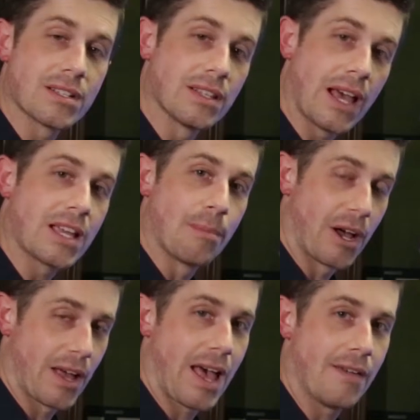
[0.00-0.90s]
to like
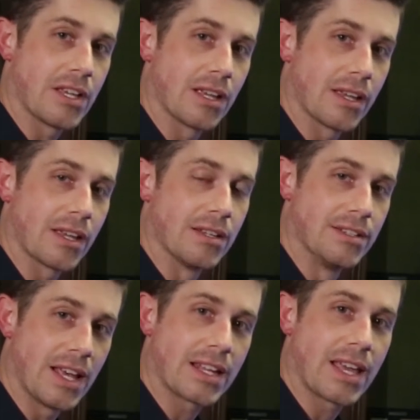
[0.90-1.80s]
about having a
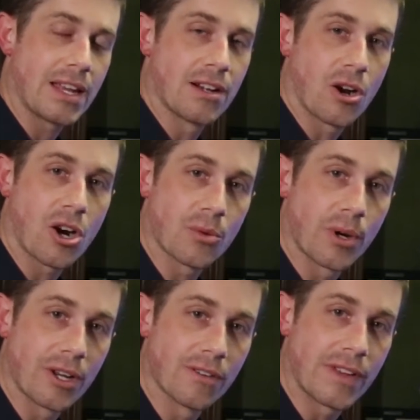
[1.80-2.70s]
dedicated
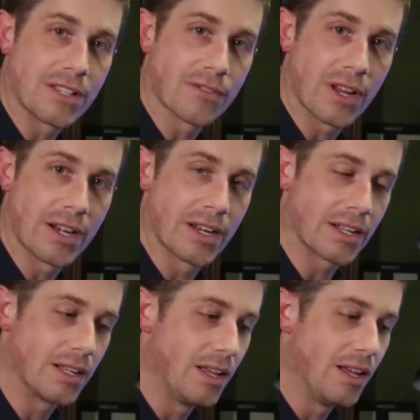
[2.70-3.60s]
hardware interface for
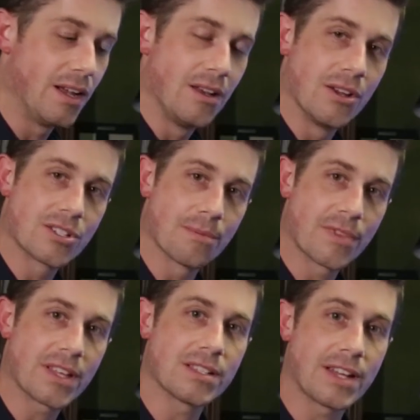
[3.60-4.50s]
editing. There's some
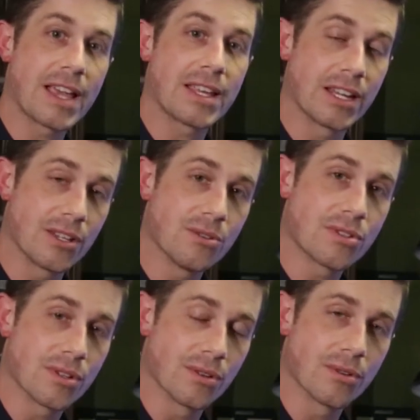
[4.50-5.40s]
things that take getting
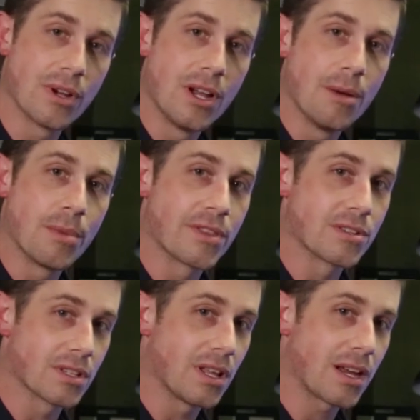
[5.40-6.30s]
used to, but
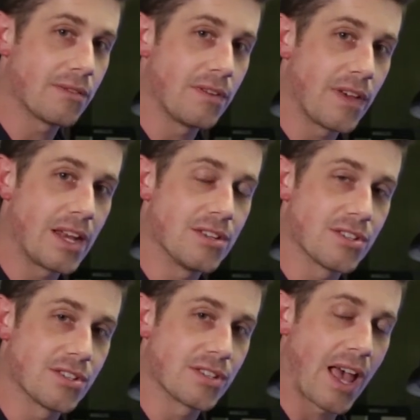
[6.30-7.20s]
there's a lot of
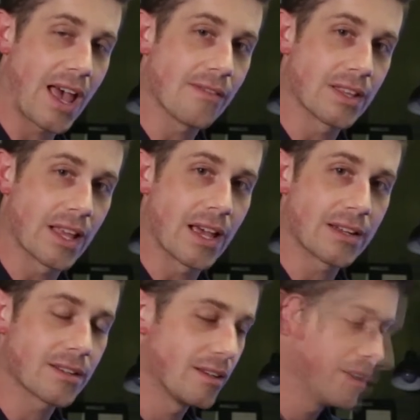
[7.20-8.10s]
advantages to having
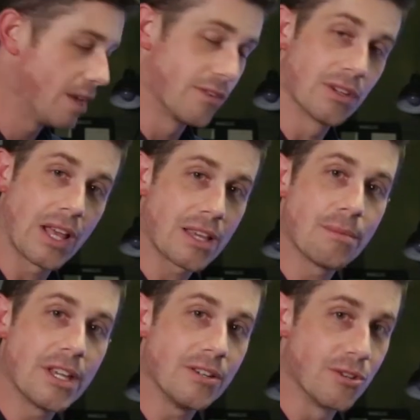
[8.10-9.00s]
that. If you're like
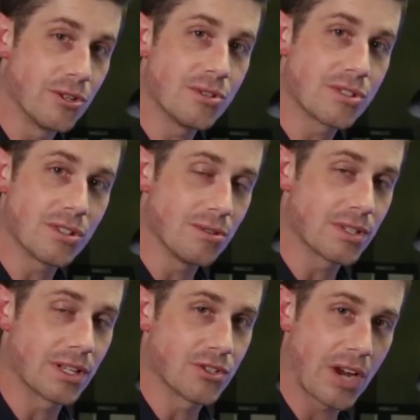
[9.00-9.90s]
me and you're used to
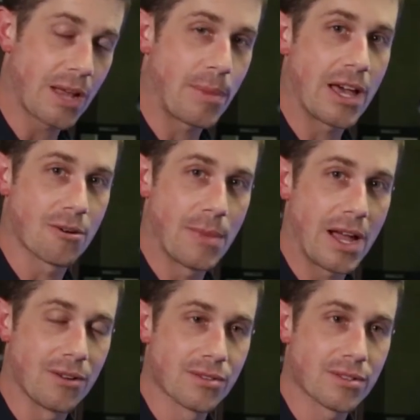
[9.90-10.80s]
using a trackpad or
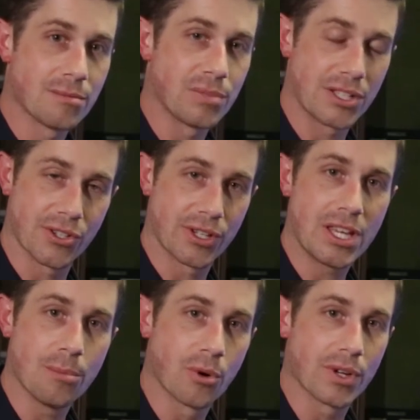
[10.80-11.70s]
mouse plus your
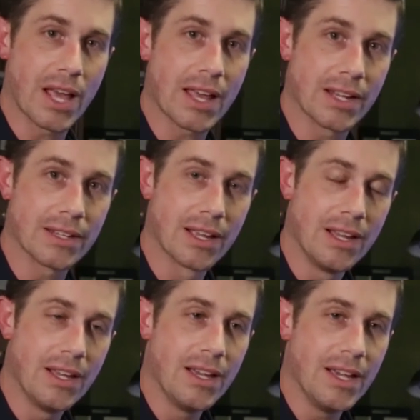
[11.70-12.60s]
keyboard to edit,
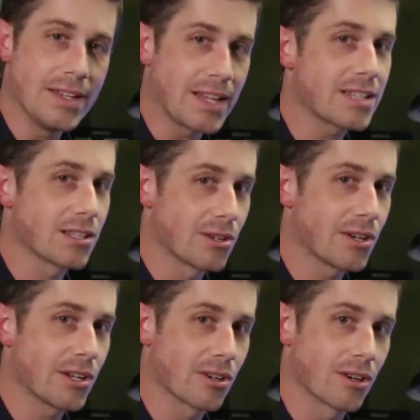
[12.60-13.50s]
it takes a
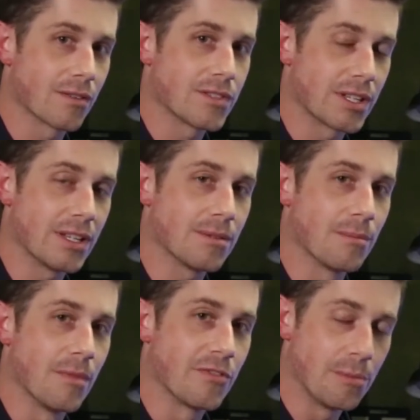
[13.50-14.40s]
learning curve to get
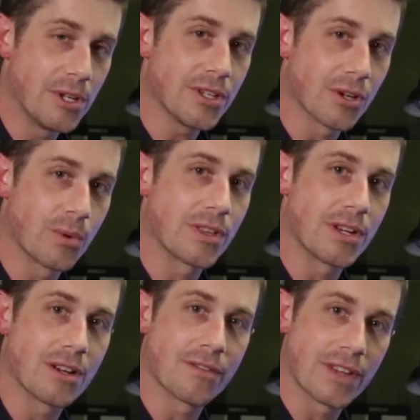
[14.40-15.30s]
familiar with
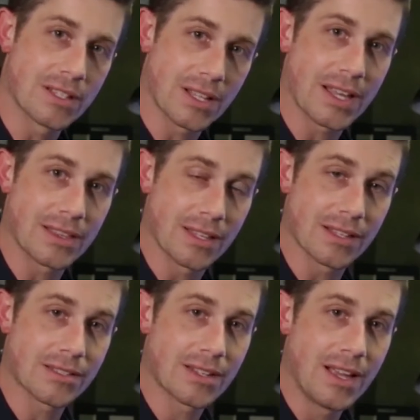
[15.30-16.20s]
an interface like
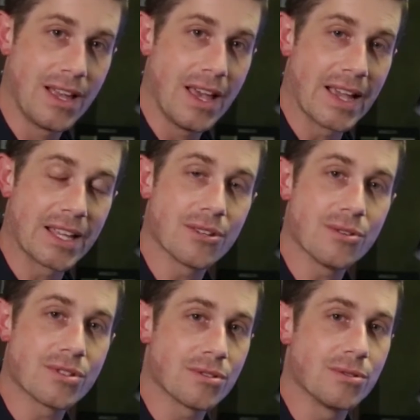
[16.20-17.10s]
this and get
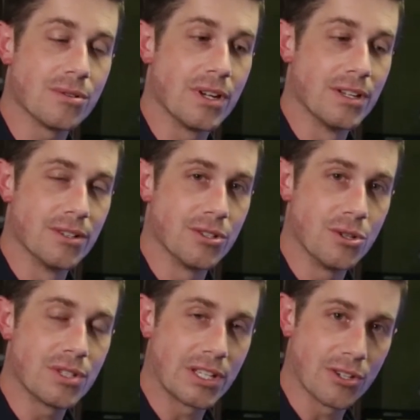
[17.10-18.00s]
used to
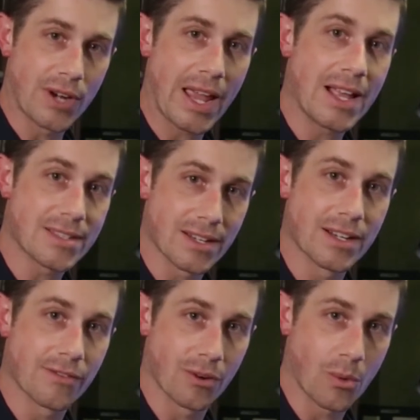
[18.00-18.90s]
using your hands in a
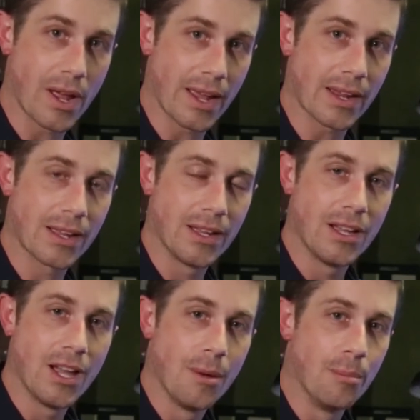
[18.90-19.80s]
different way.
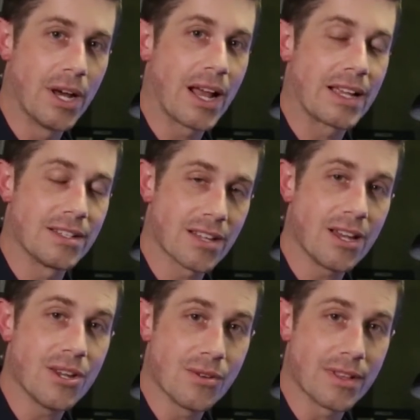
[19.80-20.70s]
But I can
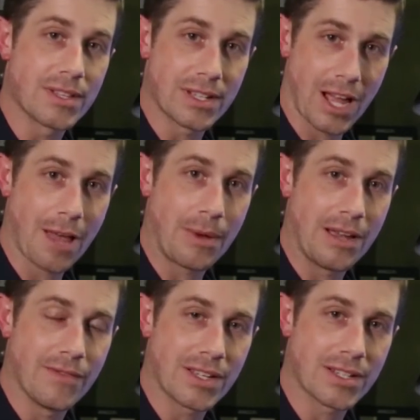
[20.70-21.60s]
tell you that the time
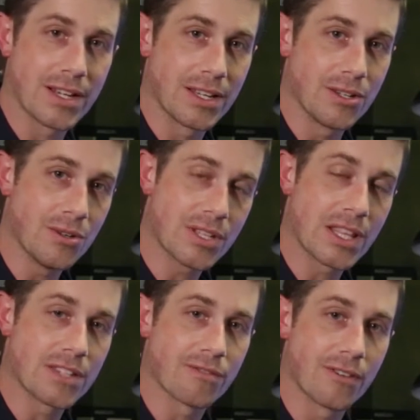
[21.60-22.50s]
I invested in using
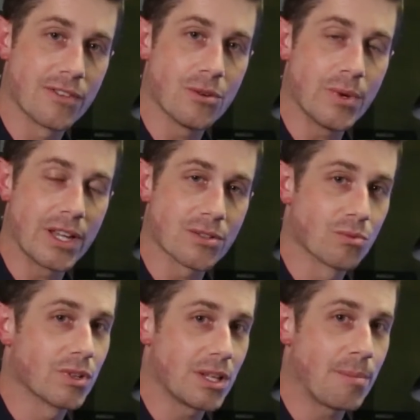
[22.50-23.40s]
this for a few weeks
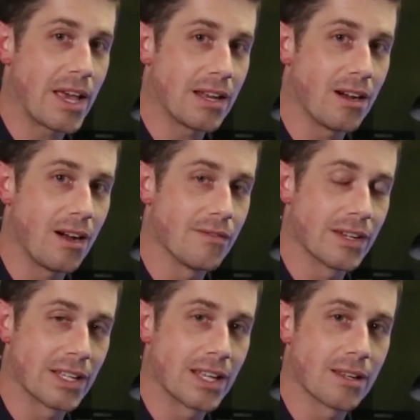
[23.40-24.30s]
really paid off
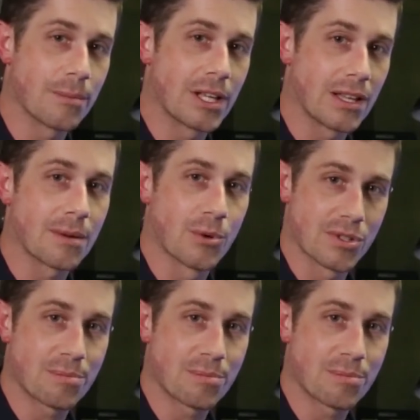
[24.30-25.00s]
in getting me a lot more